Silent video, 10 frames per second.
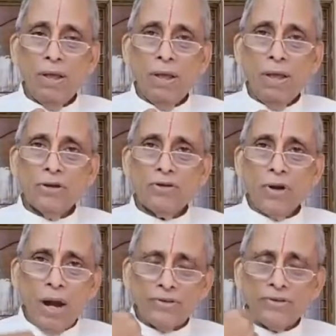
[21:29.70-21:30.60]
it
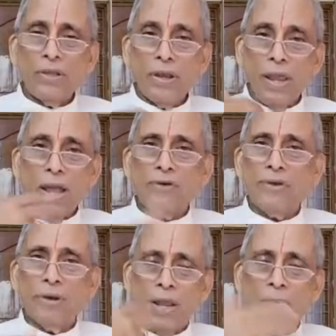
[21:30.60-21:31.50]
starts as a
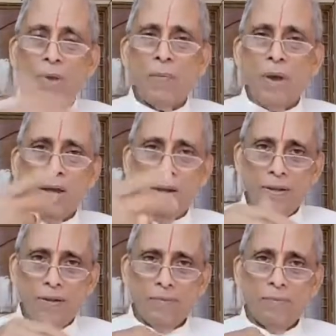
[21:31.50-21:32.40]
reaction in my mind.
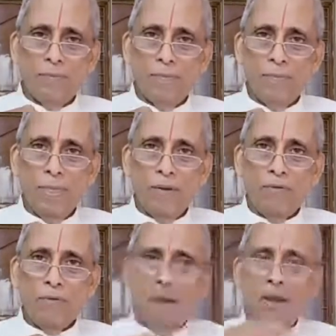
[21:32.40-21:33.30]

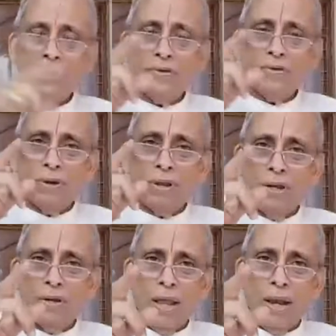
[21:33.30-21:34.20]
Why should
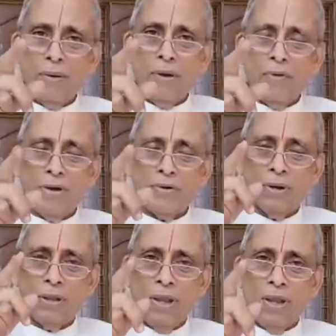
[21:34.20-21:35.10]
he
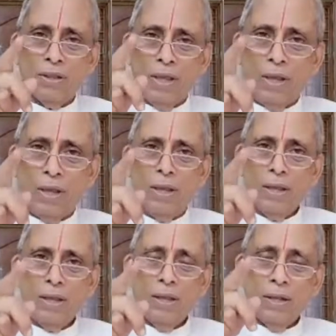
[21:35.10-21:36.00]
think
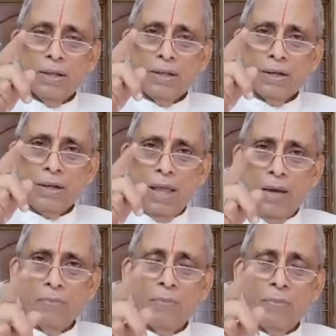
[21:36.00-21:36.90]
that I
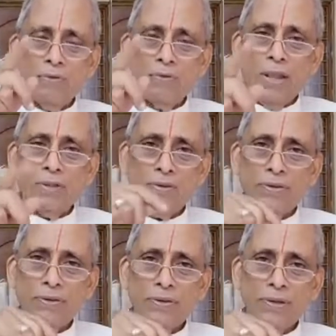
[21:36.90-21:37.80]
am
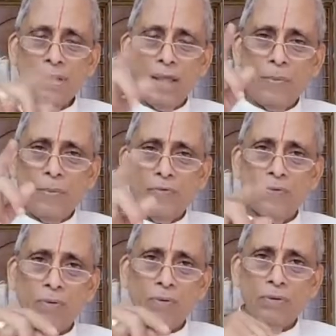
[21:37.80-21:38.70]
useless, that I am a fool?